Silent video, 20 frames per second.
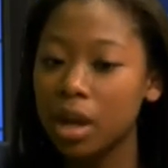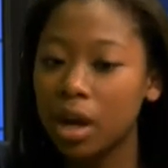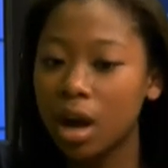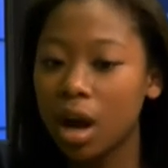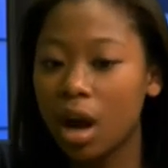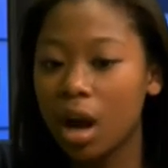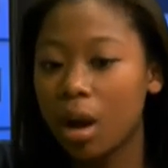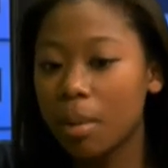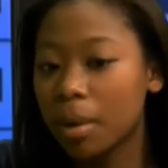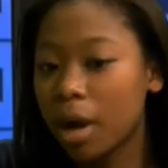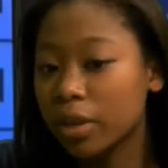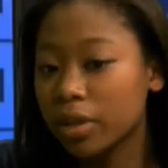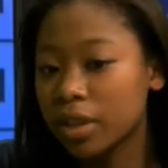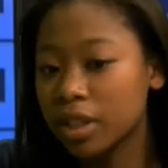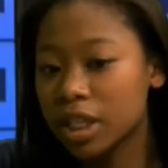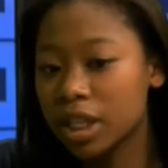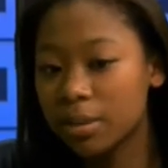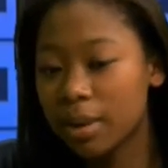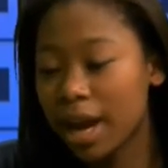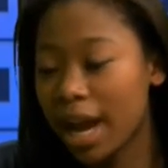On the
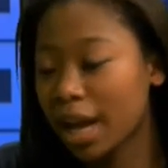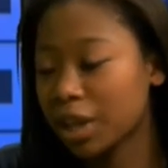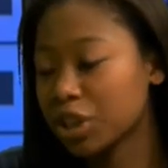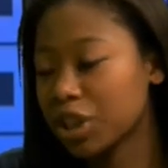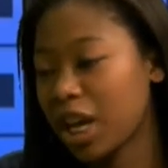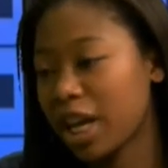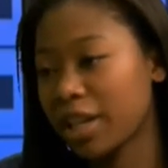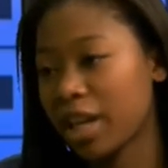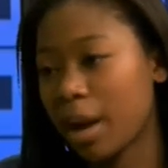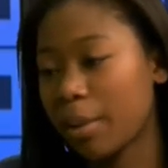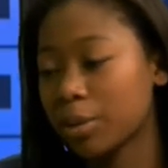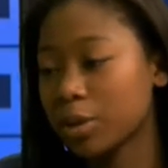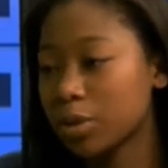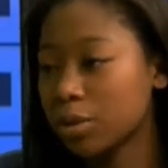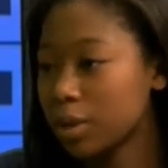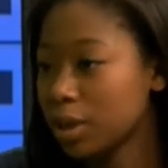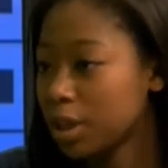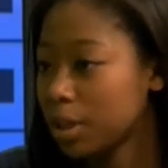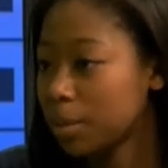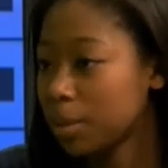team, I actually had the
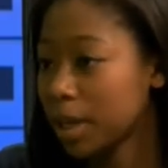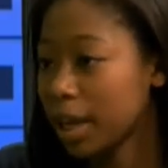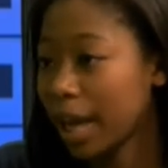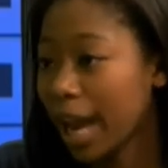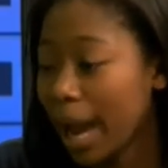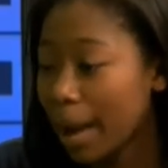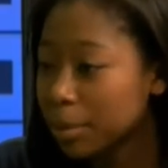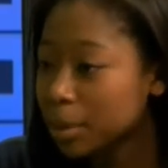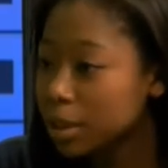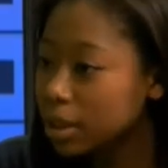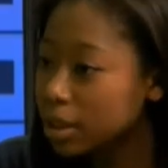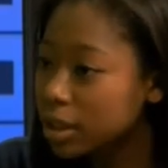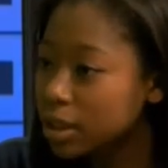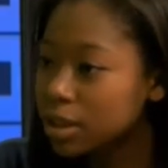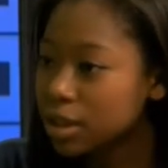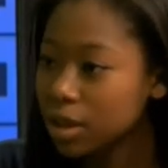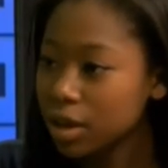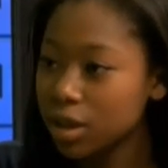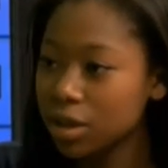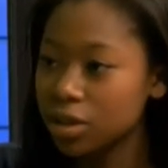opportunity to be a captain this
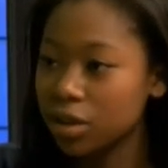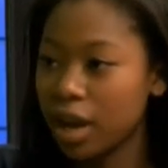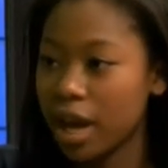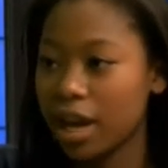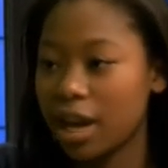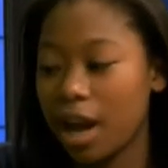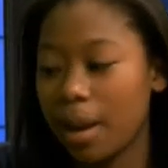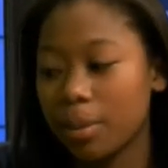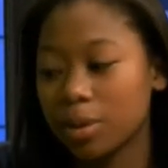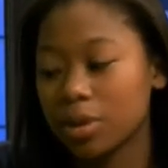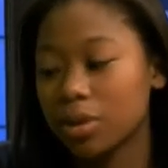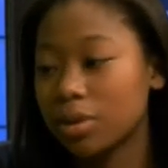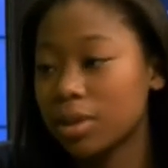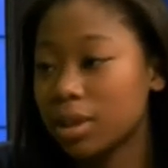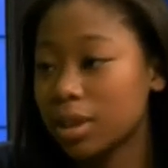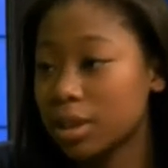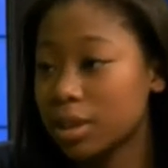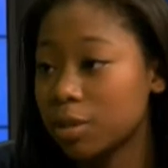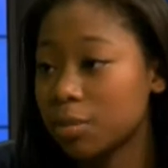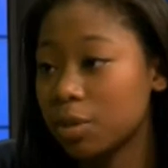year, so I had the
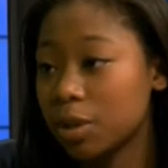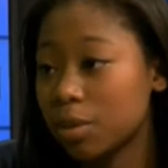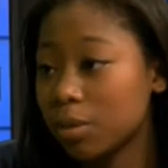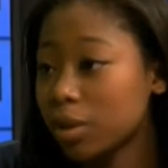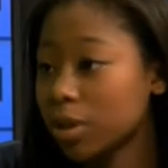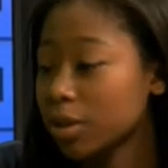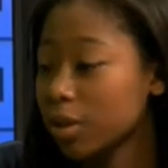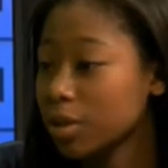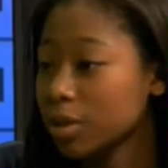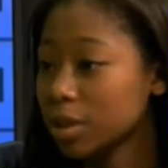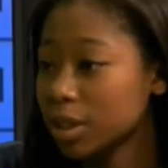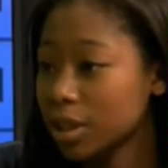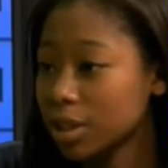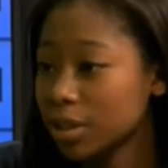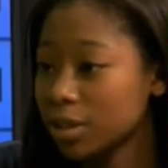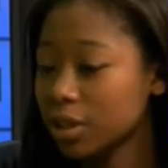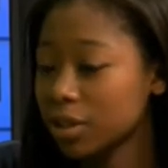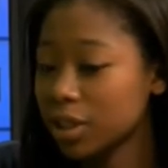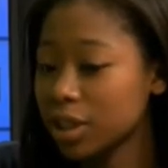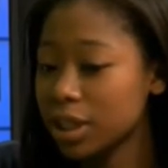opportunity to be one of those leaders
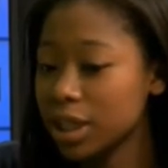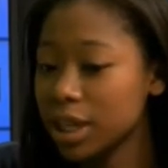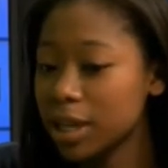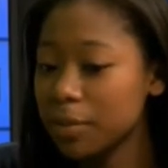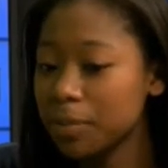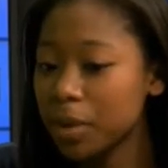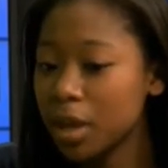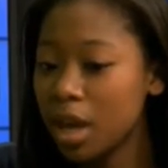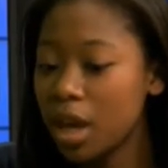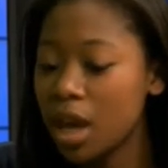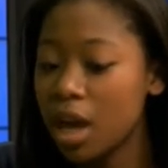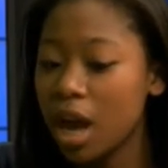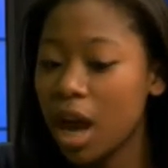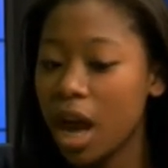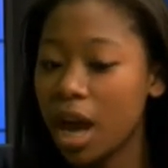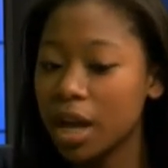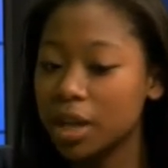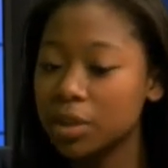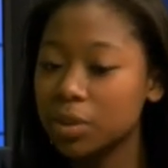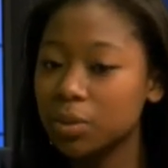on the team,
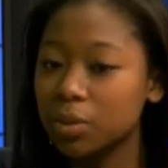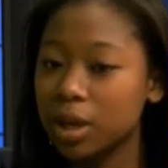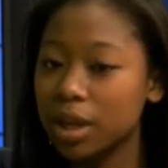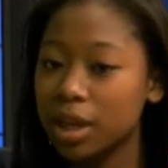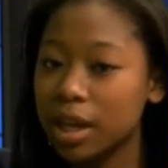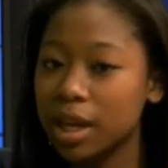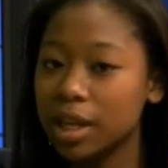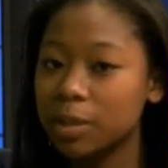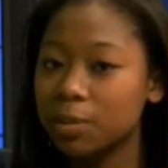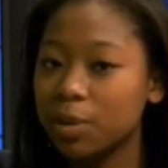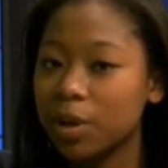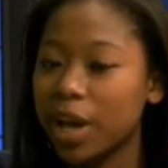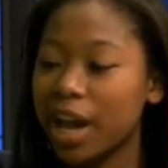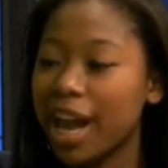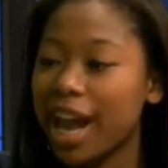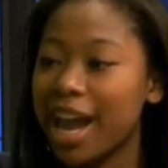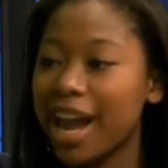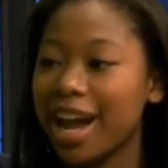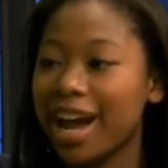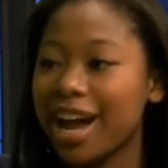as well as
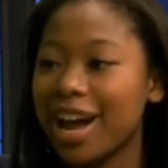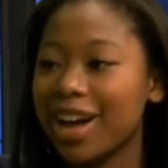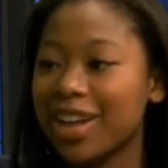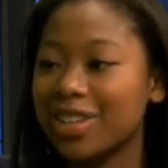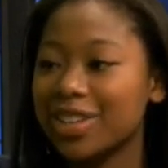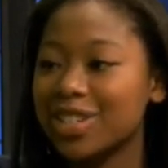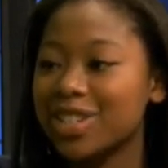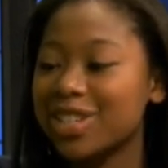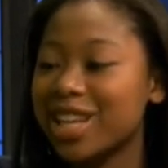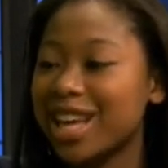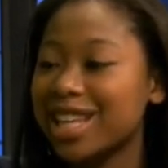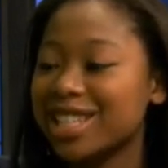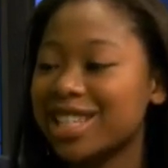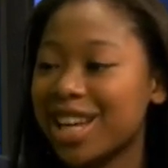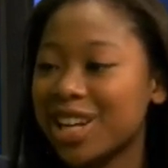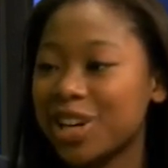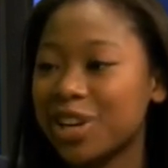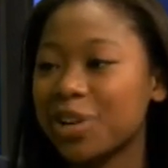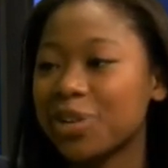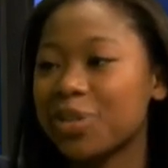playing
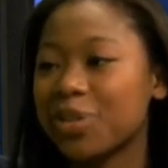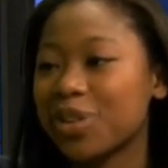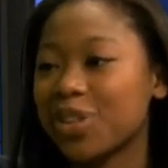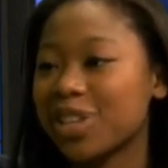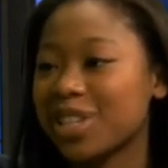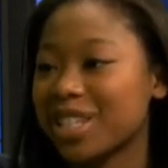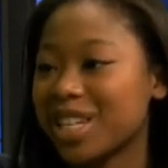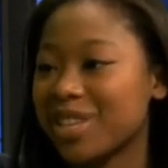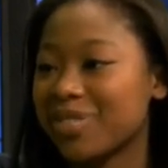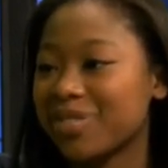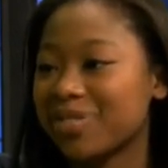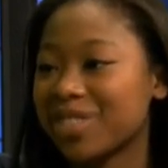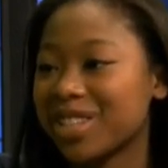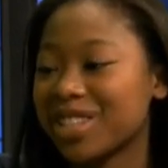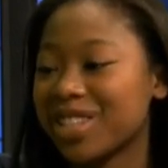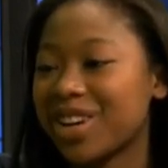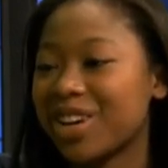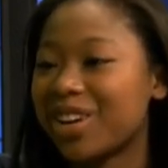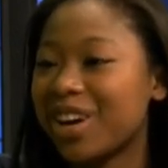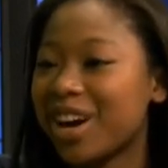center for the team.
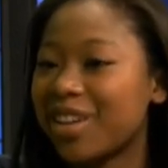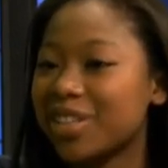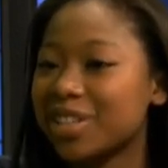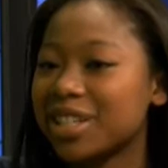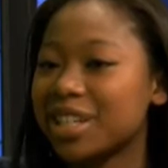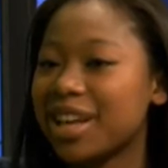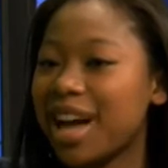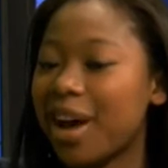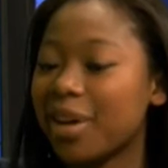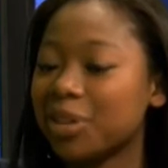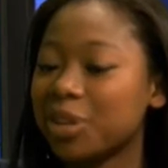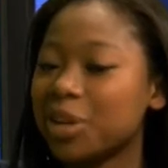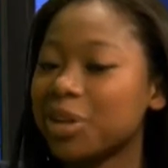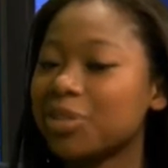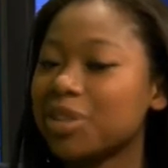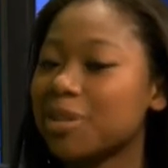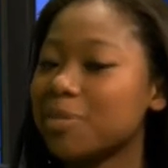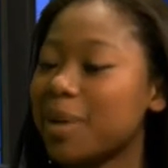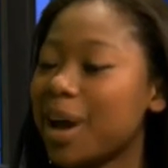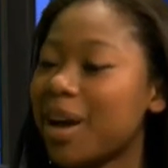So I was out there
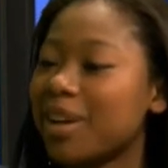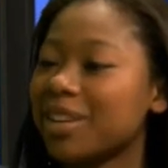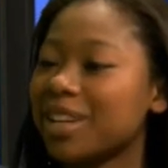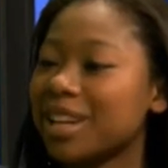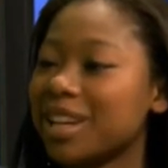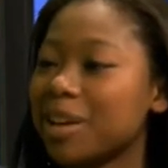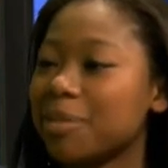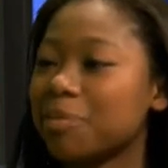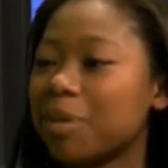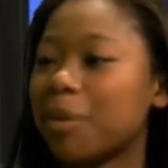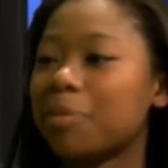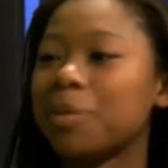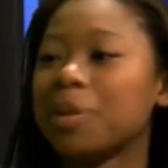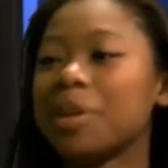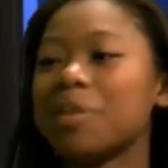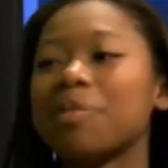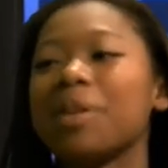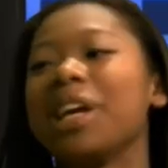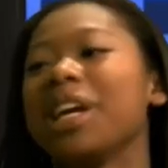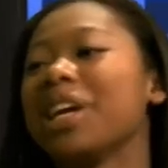rebounding and bumping
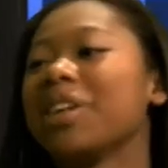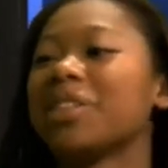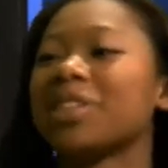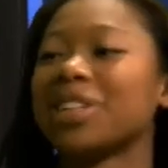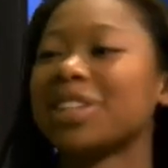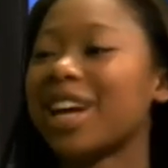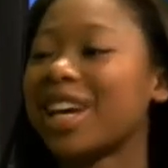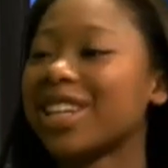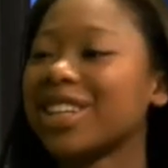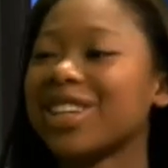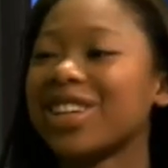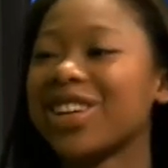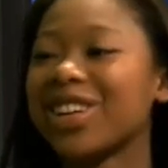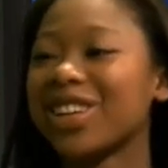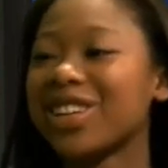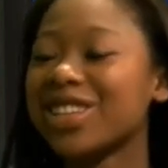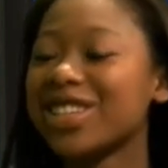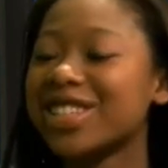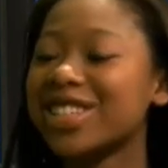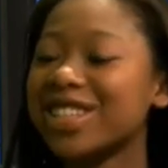and banging with a lot of the
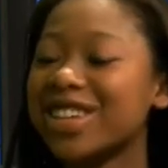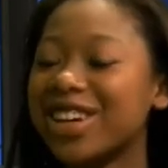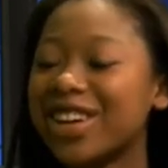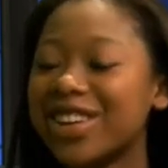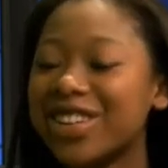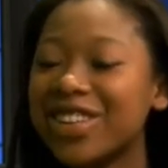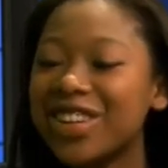girls. So